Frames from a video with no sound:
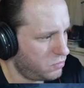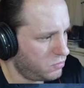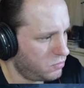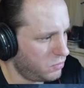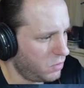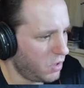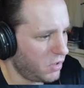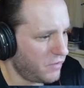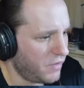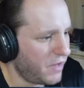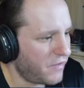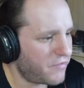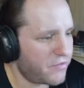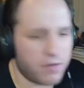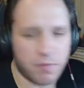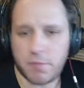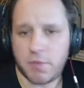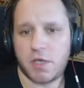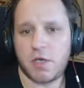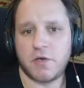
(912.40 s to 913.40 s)
Well,
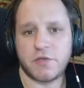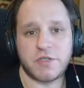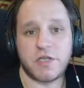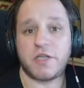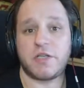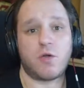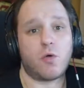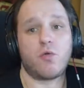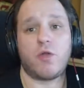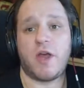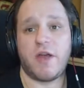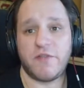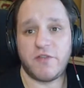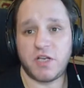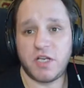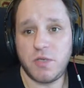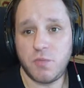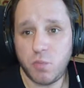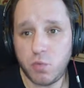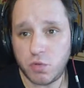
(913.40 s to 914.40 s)
nothing because I don't have
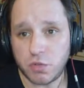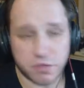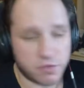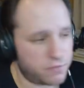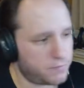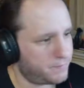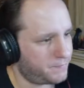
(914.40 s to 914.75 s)
any wood.